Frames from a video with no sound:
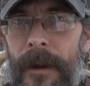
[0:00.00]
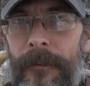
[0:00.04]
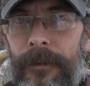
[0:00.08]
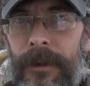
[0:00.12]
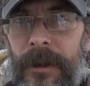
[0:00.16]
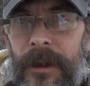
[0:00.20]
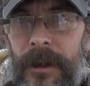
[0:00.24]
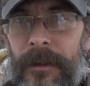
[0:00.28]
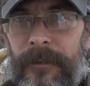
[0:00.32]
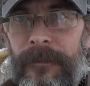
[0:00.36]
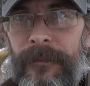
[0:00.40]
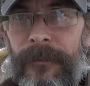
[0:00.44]

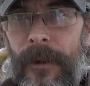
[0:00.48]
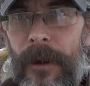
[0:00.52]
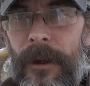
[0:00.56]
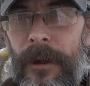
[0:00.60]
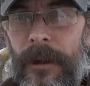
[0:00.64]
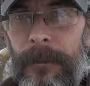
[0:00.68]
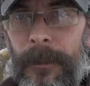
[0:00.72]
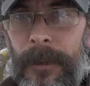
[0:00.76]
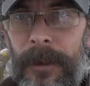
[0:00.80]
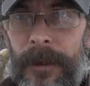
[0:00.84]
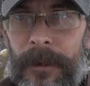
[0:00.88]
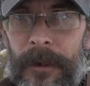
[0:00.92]
every
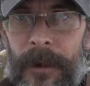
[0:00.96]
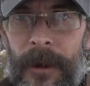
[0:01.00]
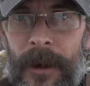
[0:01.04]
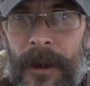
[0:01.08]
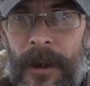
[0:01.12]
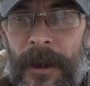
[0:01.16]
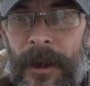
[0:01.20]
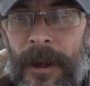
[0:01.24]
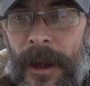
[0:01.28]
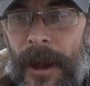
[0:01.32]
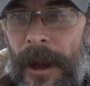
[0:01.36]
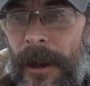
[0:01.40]
environment,
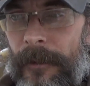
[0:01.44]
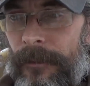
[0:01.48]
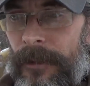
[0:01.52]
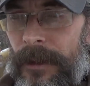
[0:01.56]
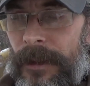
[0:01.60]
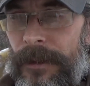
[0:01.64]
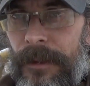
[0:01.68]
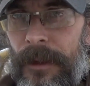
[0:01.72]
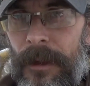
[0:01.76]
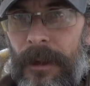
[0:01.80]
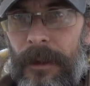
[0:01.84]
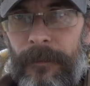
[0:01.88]

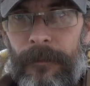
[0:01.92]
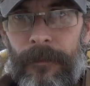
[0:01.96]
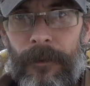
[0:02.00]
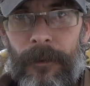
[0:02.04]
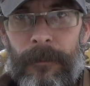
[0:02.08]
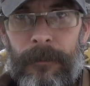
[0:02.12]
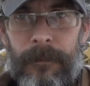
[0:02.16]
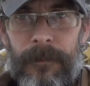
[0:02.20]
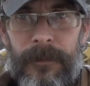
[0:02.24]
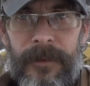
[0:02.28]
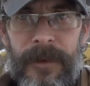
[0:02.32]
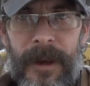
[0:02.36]
everything from